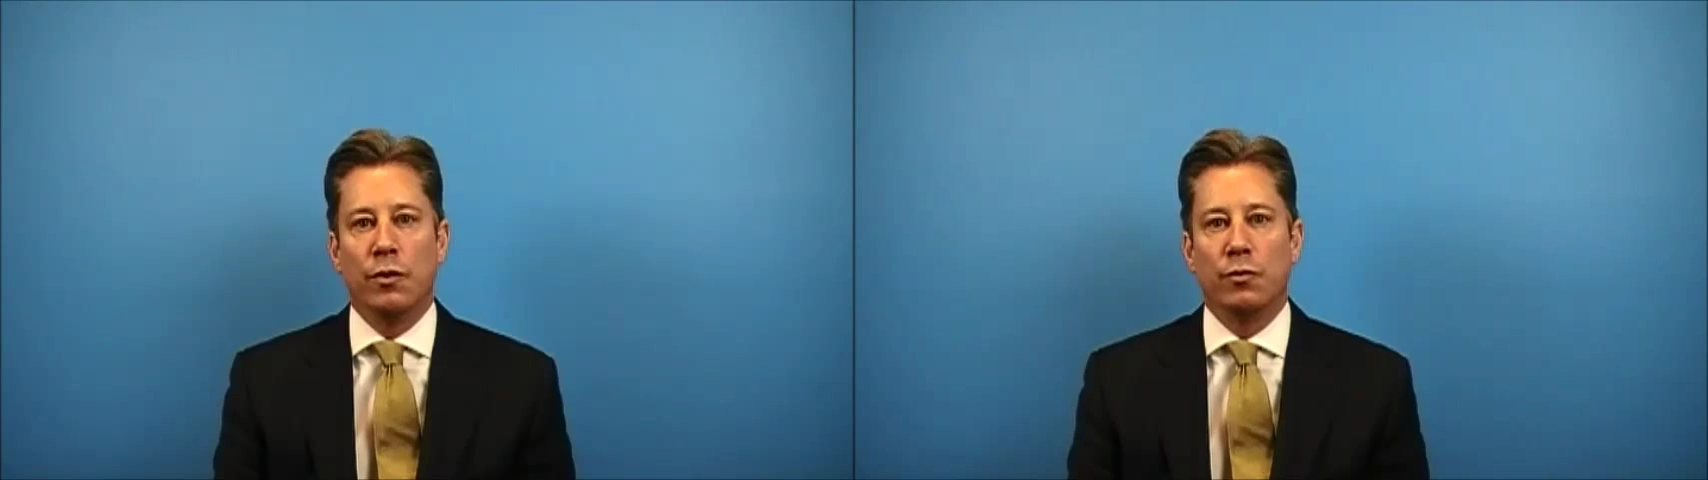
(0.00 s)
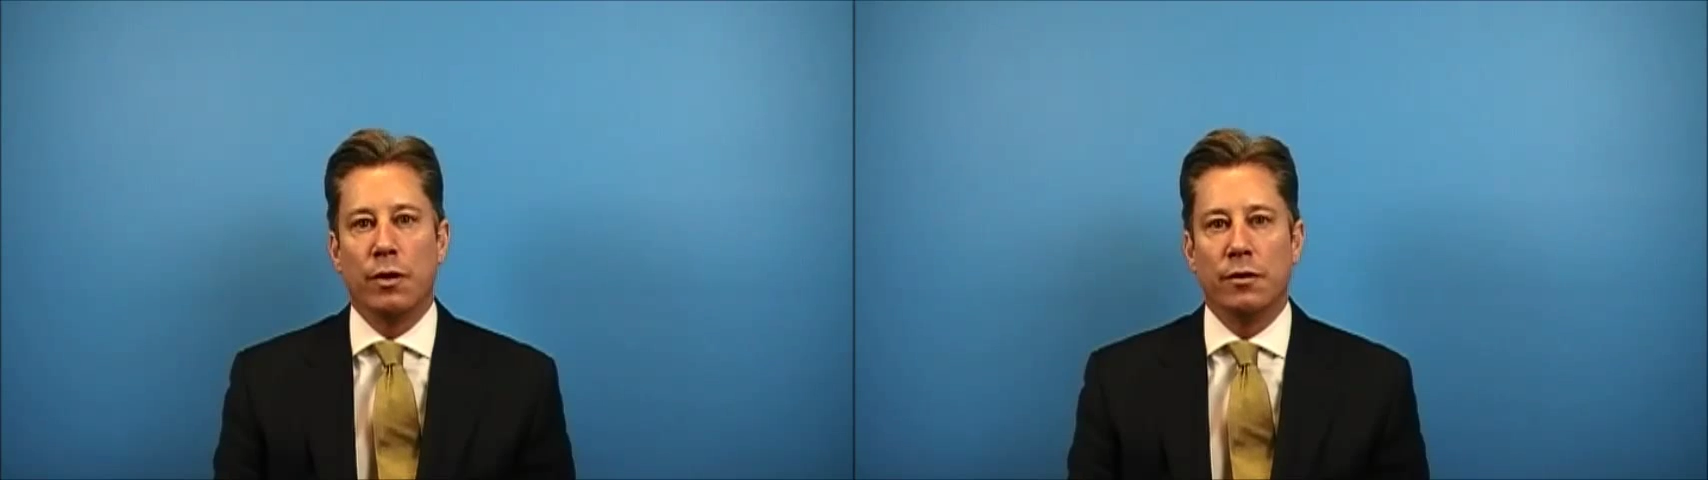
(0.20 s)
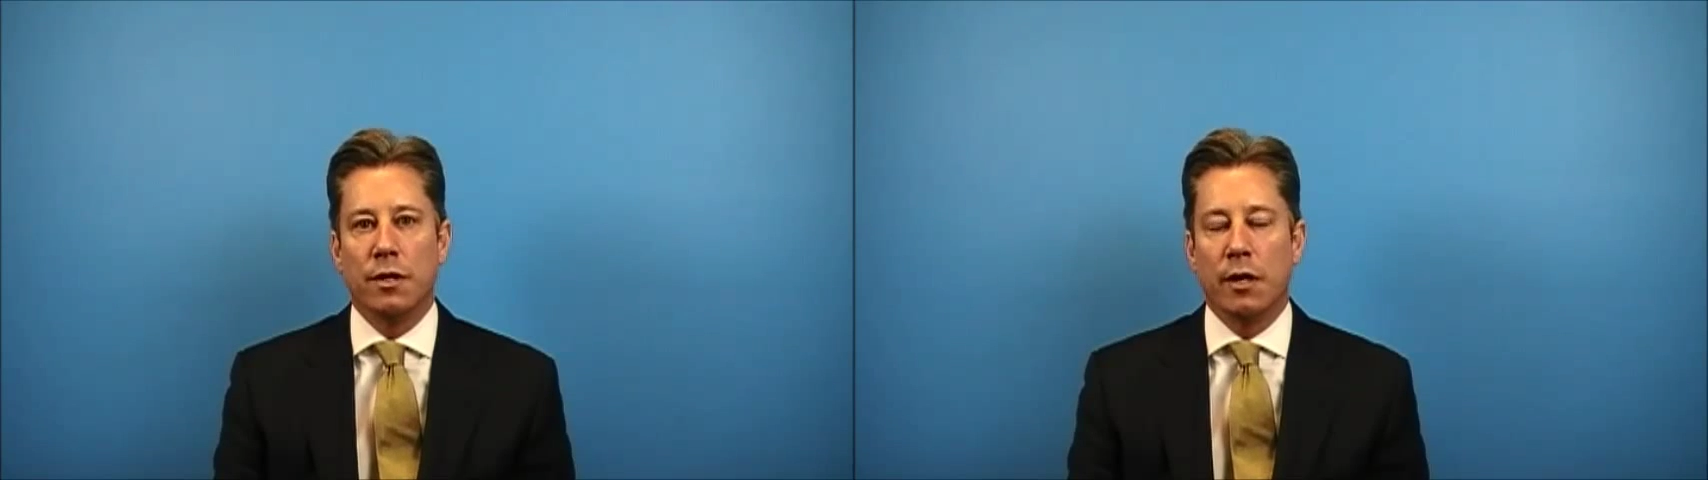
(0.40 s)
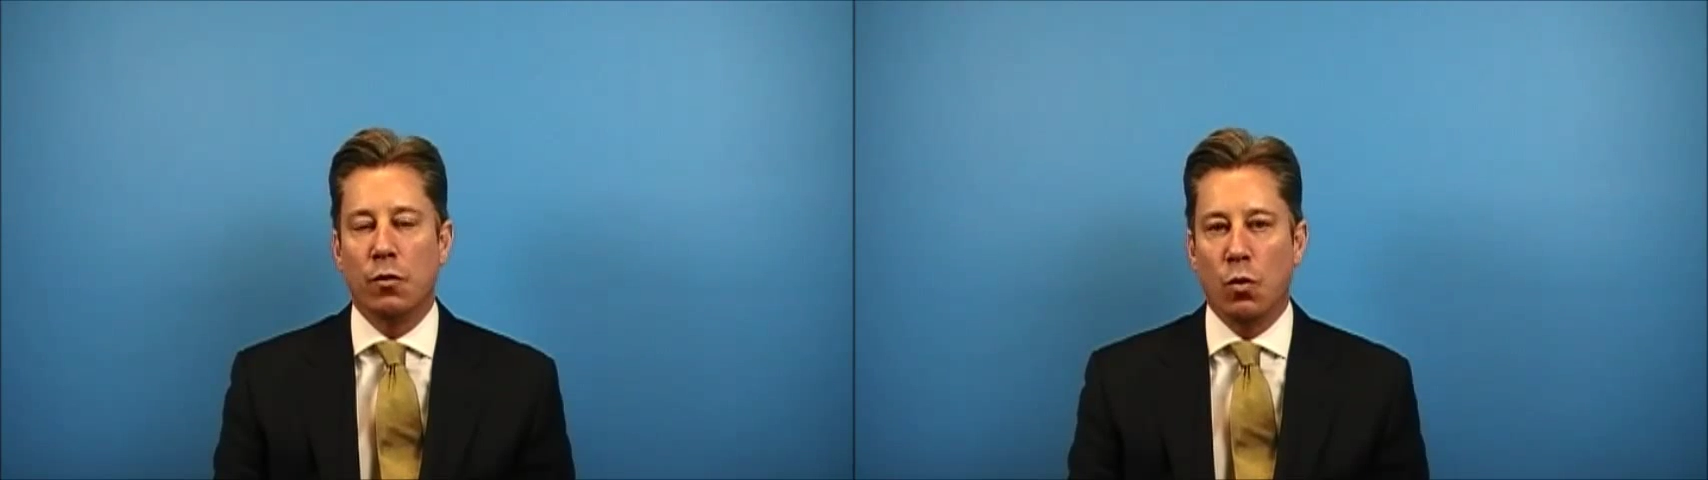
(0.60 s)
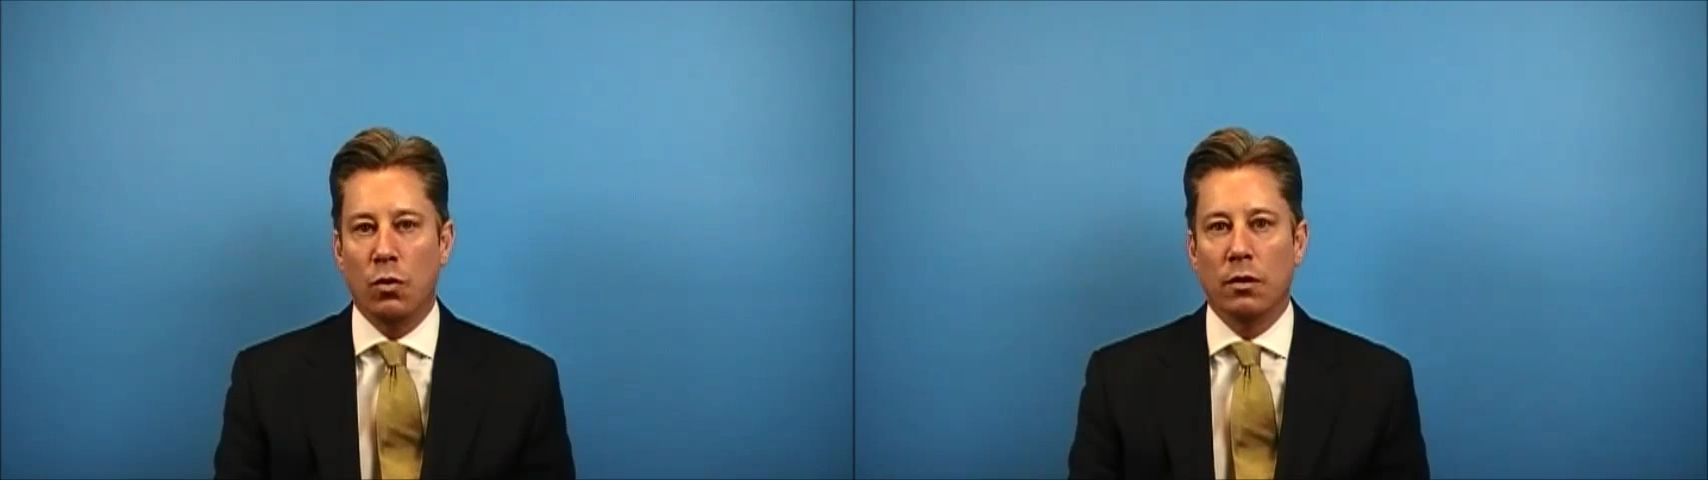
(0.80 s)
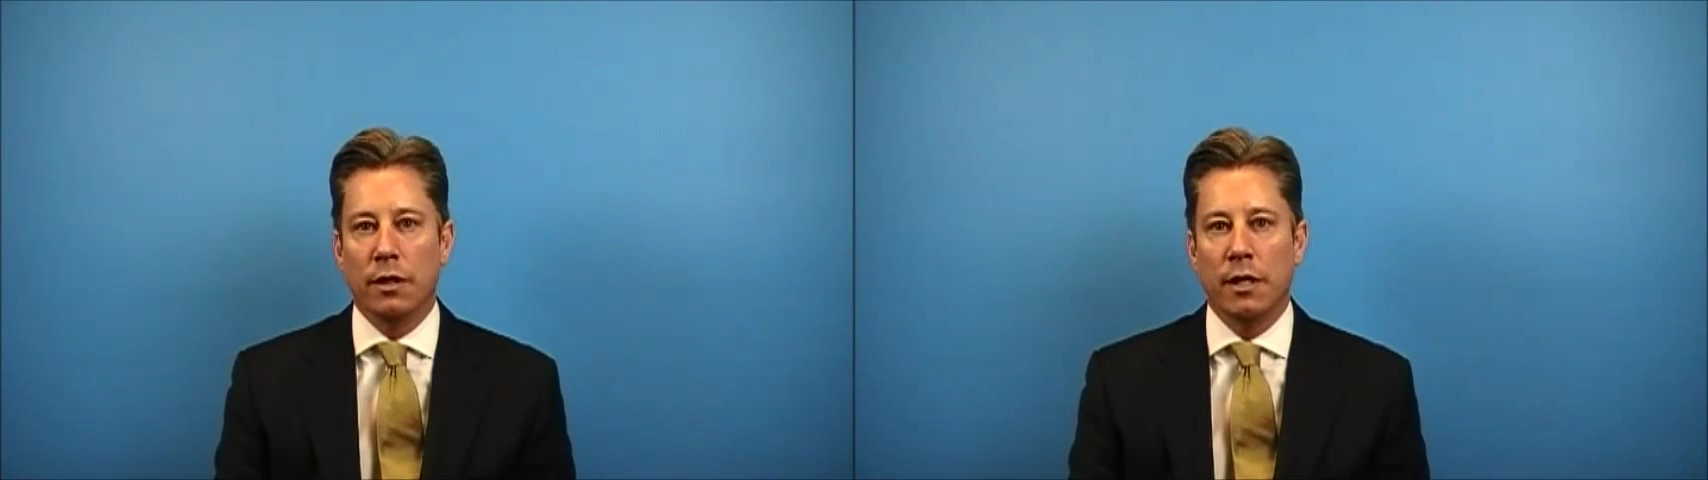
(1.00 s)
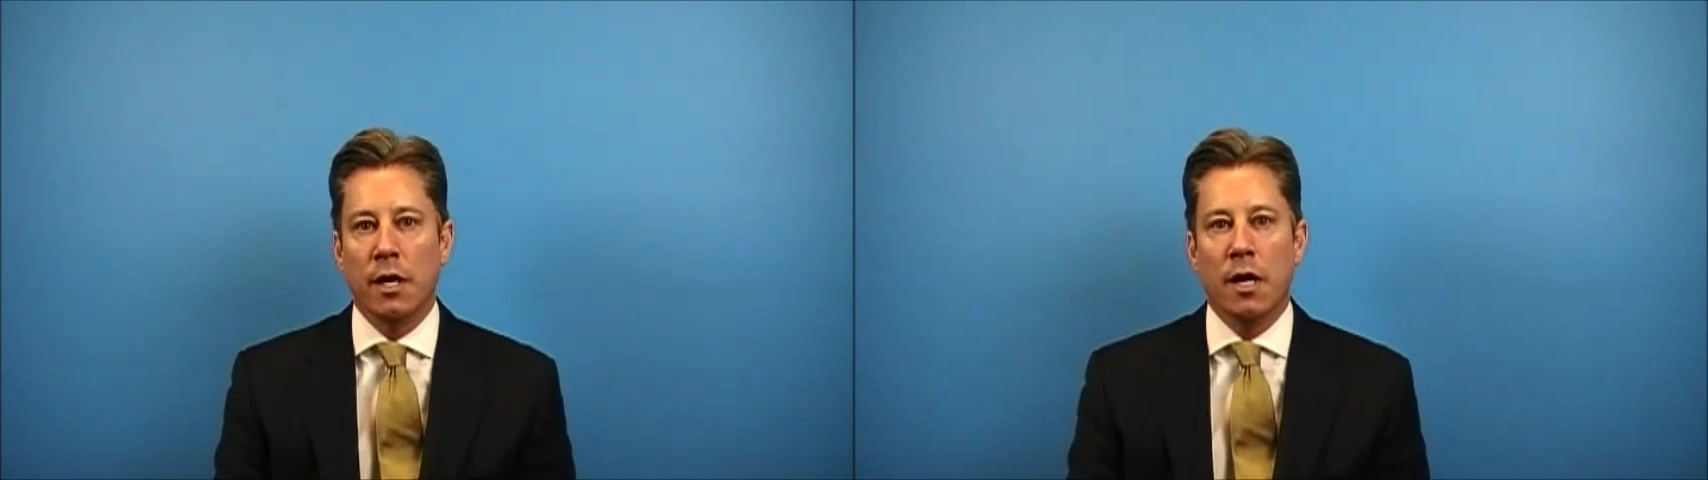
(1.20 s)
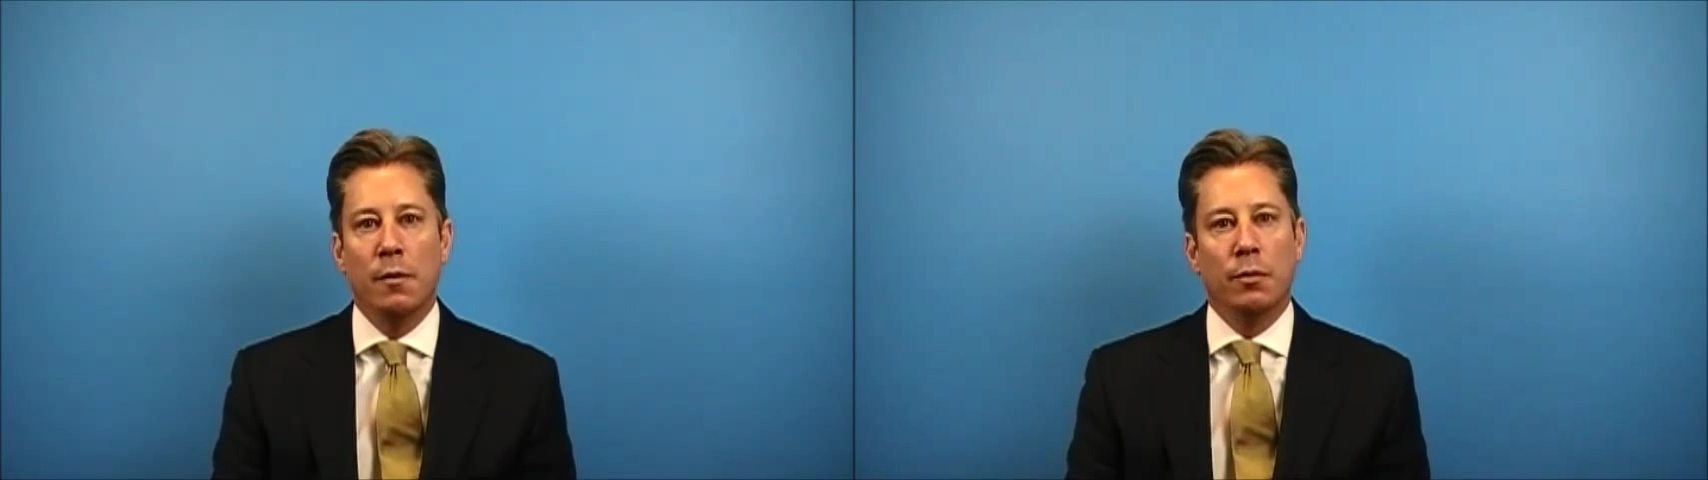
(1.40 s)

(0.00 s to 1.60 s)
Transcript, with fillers: with what you take orally,